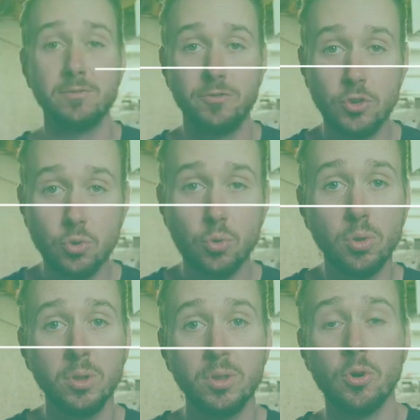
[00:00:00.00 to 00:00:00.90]

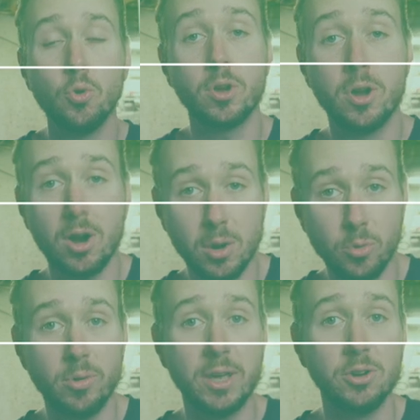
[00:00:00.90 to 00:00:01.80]
fuel or
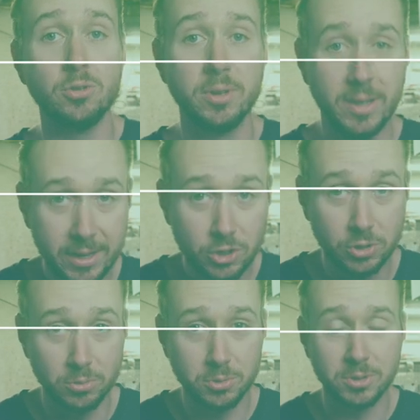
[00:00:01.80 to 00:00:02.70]
carburetor
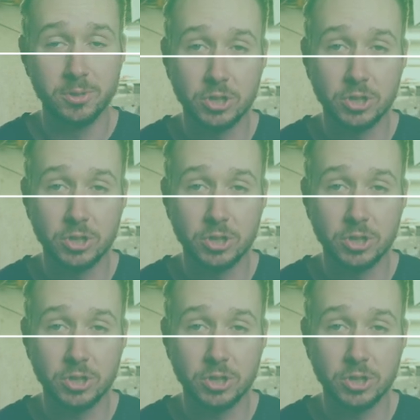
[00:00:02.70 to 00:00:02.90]
issues.